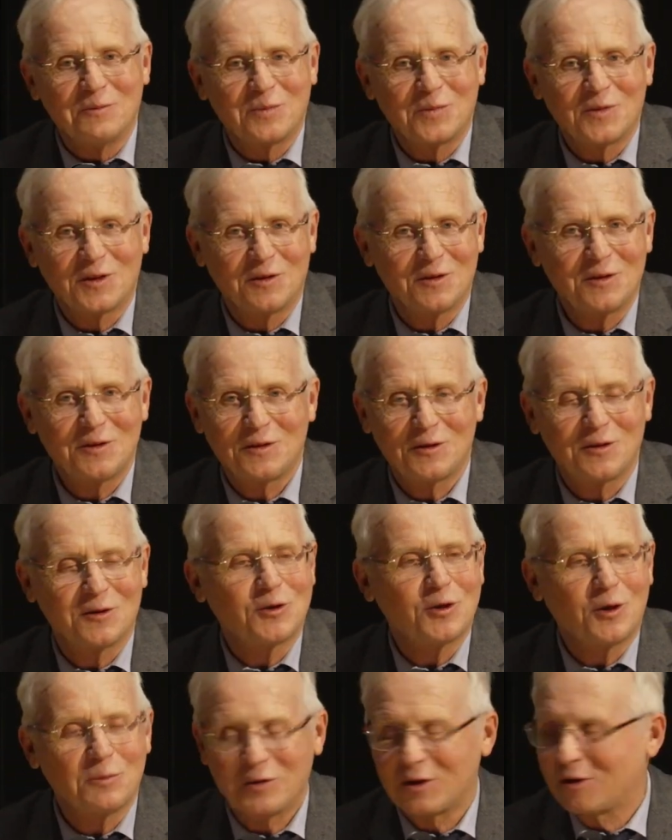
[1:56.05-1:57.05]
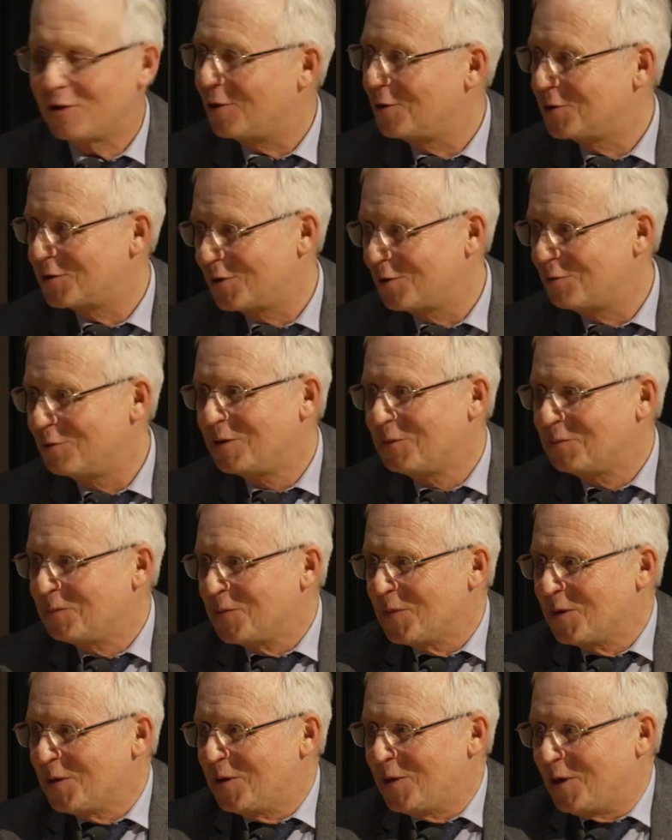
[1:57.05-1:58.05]
So this is a topic also
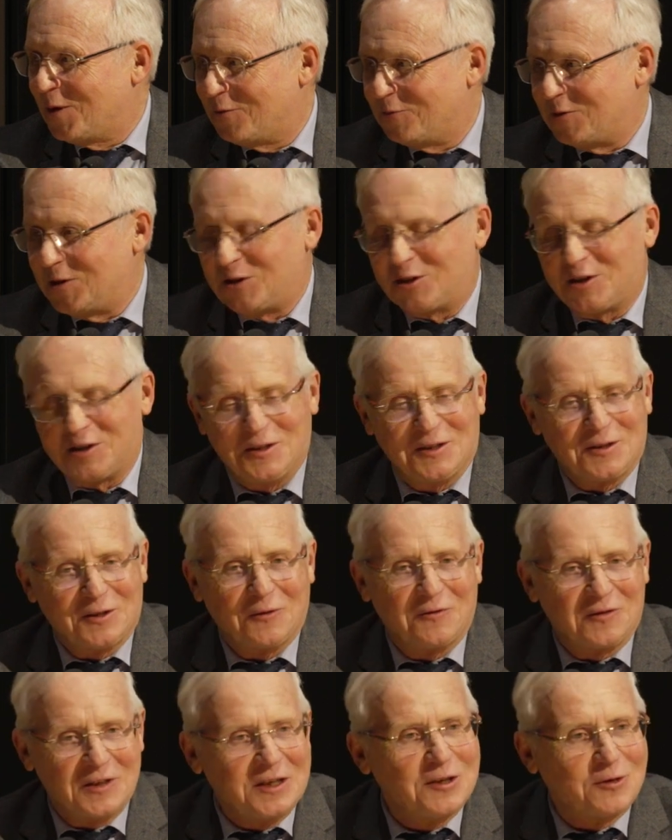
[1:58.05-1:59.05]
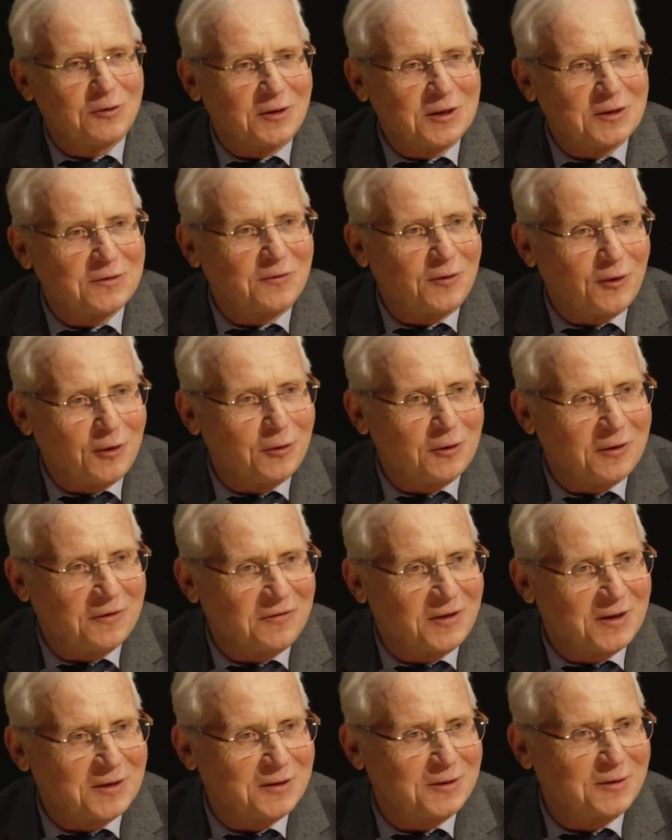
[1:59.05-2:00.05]
which is of interest for all
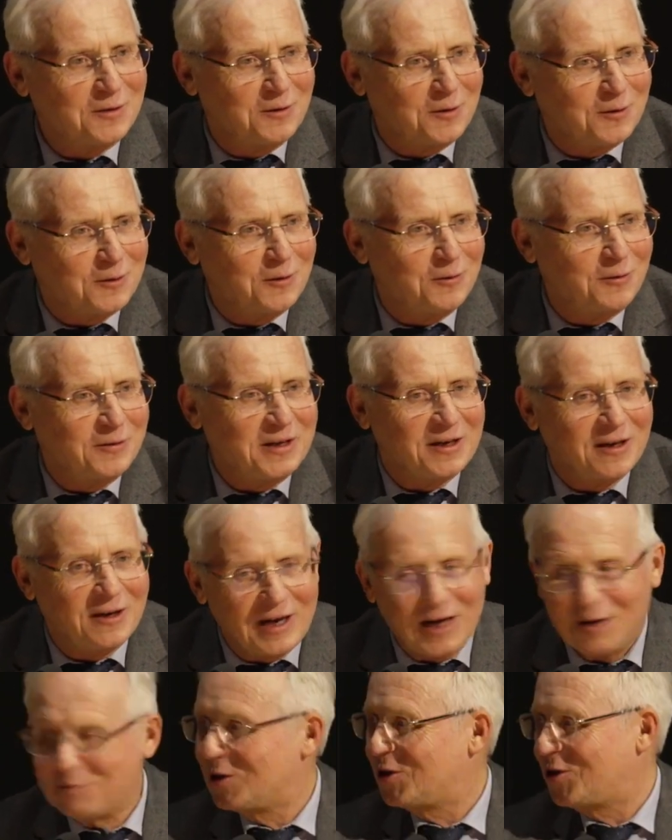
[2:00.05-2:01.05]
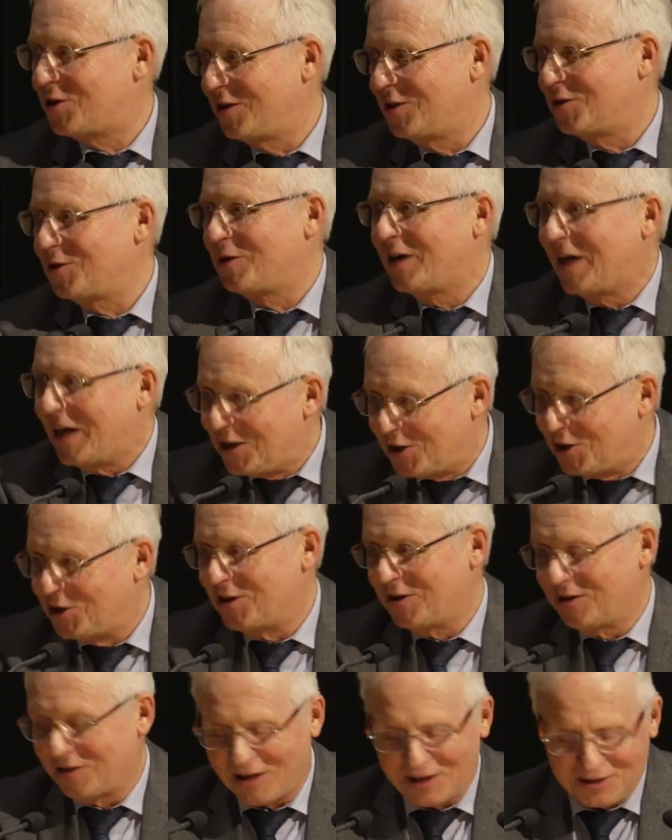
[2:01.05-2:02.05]
of us, not only climate change,
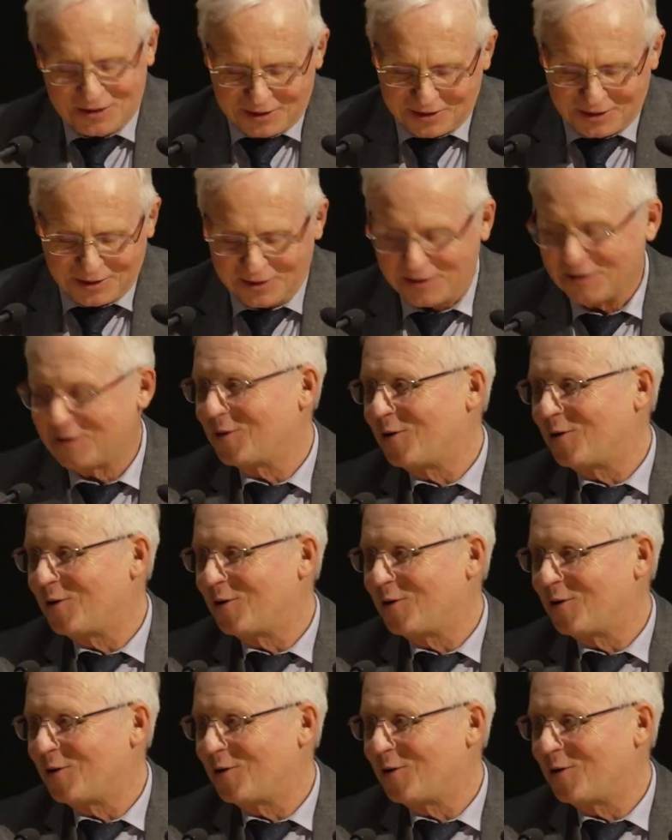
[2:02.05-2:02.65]
aging, I think, is